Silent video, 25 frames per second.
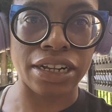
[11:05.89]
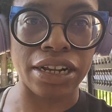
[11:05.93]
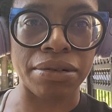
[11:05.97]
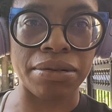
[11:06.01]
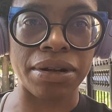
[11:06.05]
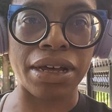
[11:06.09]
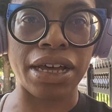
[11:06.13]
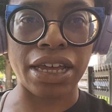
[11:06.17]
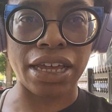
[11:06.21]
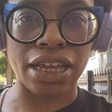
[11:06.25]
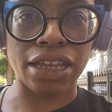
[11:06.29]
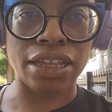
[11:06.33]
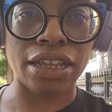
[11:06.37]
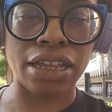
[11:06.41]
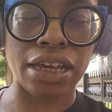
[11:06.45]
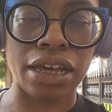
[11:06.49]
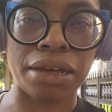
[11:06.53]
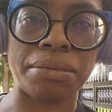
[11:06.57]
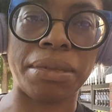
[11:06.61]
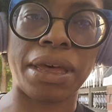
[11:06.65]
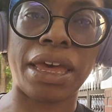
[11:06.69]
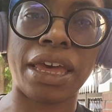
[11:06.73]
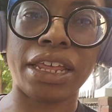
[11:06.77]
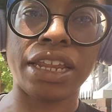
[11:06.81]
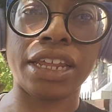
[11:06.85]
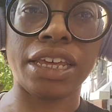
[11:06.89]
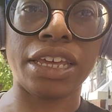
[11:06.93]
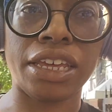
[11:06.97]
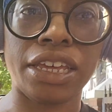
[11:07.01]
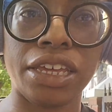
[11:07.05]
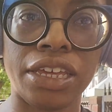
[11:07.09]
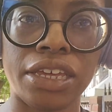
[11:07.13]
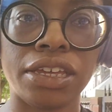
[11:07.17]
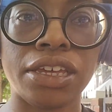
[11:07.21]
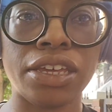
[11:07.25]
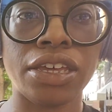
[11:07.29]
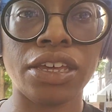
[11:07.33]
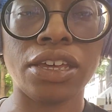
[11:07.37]
I'm heading
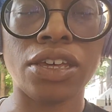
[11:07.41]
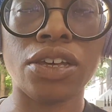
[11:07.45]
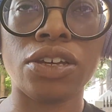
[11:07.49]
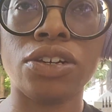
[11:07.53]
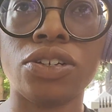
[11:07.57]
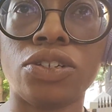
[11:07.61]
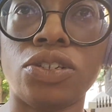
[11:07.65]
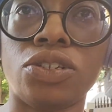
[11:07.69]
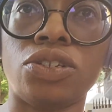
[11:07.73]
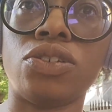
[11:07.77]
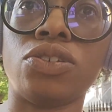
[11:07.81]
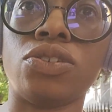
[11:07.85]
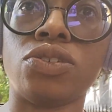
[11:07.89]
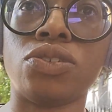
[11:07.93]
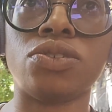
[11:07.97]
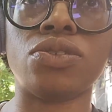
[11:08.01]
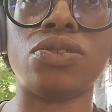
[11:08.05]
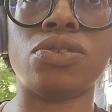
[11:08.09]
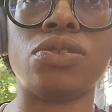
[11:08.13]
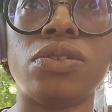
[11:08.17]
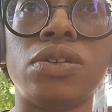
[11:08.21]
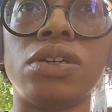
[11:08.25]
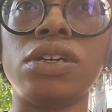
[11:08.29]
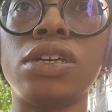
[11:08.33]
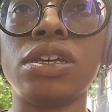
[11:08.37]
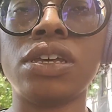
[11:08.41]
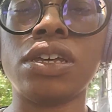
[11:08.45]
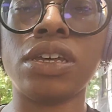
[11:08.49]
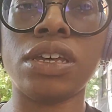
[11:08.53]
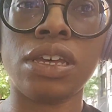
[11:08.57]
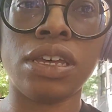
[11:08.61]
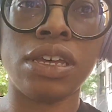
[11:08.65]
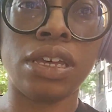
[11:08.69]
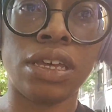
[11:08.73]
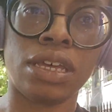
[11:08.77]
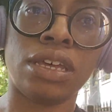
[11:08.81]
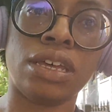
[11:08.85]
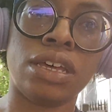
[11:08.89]
to
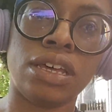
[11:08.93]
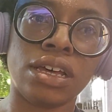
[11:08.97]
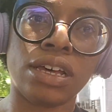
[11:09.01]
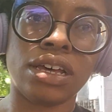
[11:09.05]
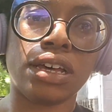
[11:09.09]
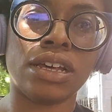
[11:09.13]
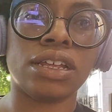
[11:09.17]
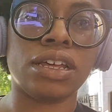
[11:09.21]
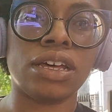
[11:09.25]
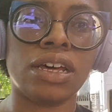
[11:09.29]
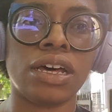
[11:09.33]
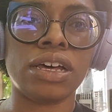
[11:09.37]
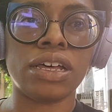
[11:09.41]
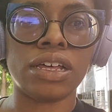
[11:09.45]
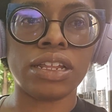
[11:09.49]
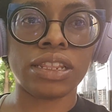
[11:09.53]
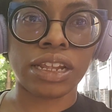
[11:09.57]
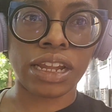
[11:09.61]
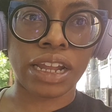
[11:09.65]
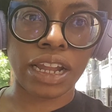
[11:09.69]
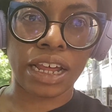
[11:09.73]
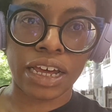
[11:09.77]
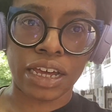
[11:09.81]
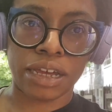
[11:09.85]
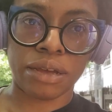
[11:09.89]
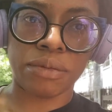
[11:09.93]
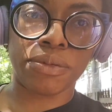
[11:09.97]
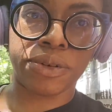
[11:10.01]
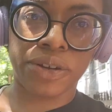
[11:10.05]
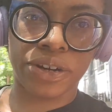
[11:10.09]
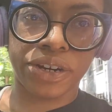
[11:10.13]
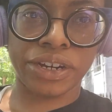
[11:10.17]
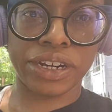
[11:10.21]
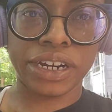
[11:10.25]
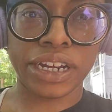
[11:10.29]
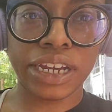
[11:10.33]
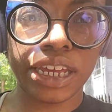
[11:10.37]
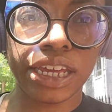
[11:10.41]
the
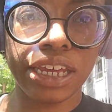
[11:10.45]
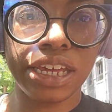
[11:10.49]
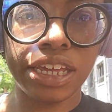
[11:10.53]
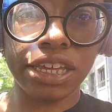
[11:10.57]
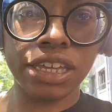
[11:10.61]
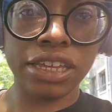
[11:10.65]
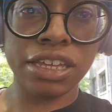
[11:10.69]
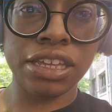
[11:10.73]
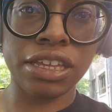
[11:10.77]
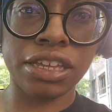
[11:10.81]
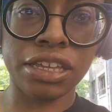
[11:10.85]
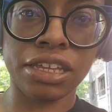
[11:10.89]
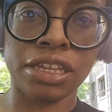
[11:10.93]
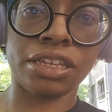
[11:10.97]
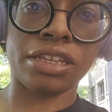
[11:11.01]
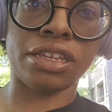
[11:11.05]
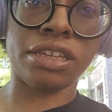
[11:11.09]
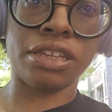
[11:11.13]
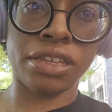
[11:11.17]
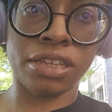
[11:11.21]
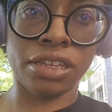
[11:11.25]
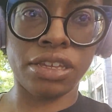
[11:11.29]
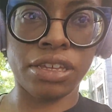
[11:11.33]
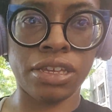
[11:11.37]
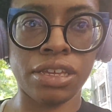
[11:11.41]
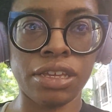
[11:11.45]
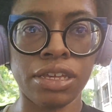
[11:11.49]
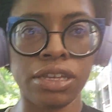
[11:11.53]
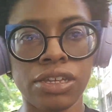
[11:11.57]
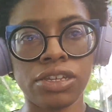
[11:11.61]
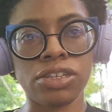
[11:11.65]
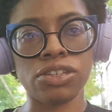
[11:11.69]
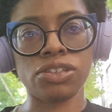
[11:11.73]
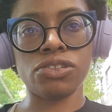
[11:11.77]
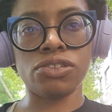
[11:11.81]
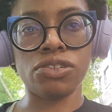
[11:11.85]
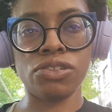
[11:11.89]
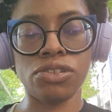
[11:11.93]
library.
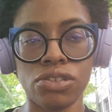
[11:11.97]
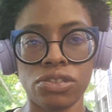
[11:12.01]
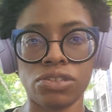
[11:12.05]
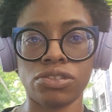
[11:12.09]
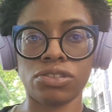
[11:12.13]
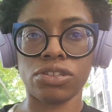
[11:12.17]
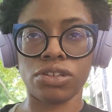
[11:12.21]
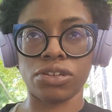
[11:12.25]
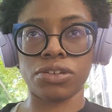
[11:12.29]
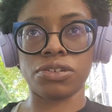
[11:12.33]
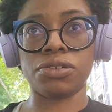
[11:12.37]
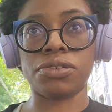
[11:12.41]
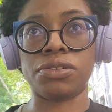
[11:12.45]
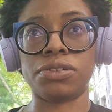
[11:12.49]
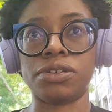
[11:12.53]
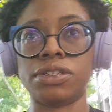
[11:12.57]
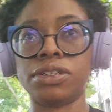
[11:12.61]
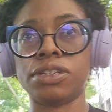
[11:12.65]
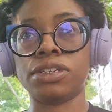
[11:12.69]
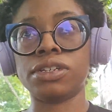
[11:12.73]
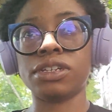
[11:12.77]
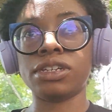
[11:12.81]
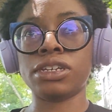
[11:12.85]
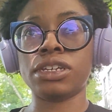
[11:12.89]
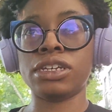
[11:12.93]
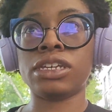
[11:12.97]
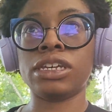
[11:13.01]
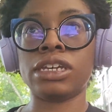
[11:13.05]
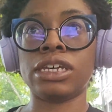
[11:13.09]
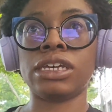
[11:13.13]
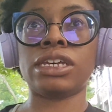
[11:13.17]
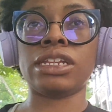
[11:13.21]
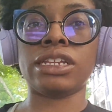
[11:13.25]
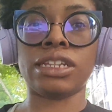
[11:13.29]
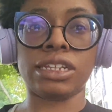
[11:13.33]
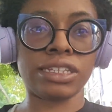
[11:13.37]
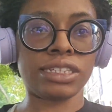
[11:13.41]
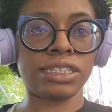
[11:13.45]
So
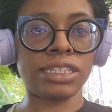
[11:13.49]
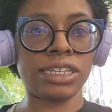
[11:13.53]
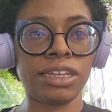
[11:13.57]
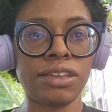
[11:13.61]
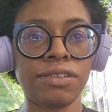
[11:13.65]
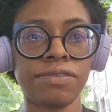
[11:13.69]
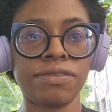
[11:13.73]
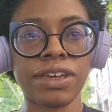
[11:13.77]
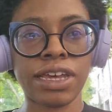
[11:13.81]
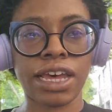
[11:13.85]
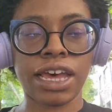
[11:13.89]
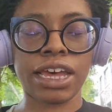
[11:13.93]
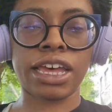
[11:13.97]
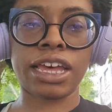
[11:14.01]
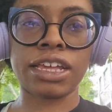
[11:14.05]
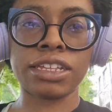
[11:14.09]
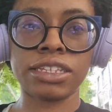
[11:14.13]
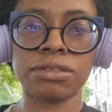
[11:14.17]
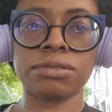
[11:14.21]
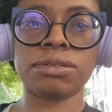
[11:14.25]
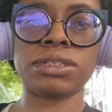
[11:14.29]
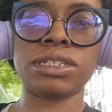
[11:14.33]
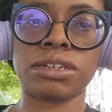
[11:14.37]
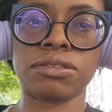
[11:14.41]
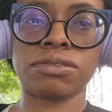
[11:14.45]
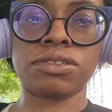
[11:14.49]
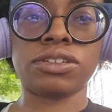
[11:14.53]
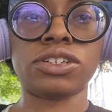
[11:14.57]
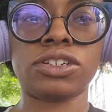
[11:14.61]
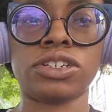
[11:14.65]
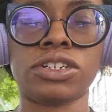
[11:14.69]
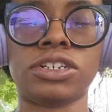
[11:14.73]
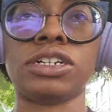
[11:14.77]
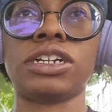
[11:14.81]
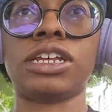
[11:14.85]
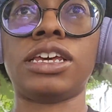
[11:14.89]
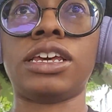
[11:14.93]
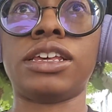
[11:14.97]
let's see if I got some stuff to
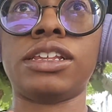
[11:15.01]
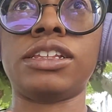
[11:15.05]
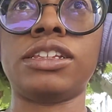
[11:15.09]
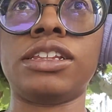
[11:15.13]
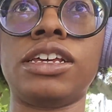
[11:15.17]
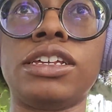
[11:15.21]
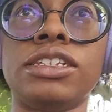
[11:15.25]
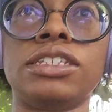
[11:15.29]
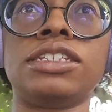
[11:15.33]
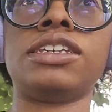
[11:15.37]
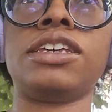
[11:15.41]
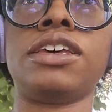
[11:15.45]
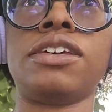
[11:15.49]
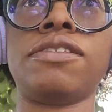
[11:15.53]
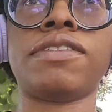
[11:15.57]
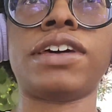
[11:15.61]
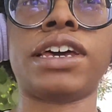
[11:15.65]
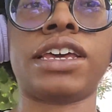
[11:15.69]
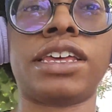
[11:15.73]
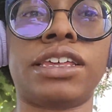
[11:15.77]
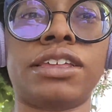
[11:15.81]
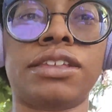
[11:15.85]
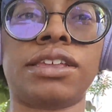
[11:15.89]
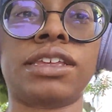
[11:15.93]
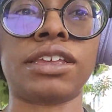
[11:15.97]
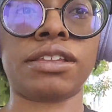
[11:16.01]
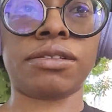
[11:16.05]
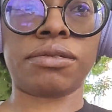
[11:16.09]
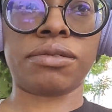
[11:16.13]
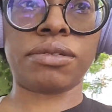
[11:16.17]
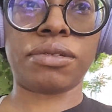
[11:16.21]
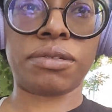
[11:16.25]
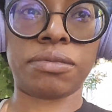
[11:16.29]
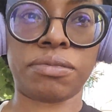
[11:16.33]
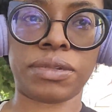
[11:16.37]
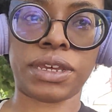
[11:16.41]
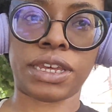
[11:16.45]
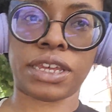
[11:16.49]
turn in. Let's see if I
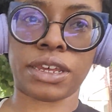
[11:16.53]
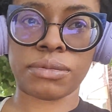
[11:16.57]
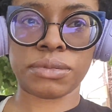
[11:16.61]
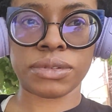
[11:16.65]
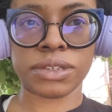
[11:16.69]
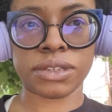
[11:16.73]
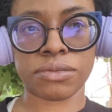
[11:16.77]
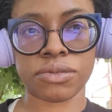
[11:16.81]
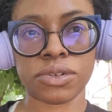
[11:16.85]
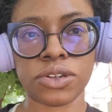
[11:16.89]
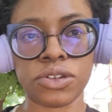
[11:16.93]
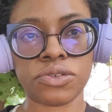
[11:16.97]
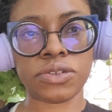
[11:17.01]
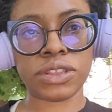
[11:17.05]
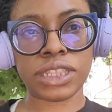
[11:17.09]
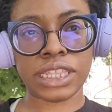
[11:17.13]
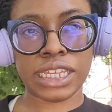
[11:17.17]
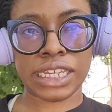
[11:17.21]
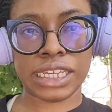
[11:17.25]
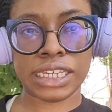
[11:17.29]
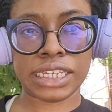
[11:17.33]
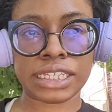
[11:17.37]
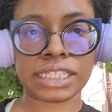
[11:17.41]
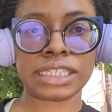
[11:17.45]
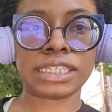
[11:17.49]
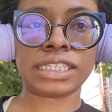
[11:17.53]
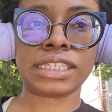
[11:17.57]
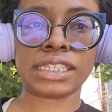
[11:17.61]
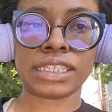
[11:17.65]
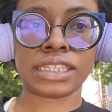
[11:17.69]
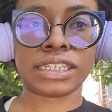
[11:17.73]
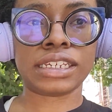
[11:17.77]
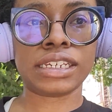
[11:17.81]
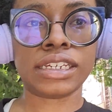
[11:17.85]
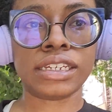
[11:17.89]
can pick up some new things.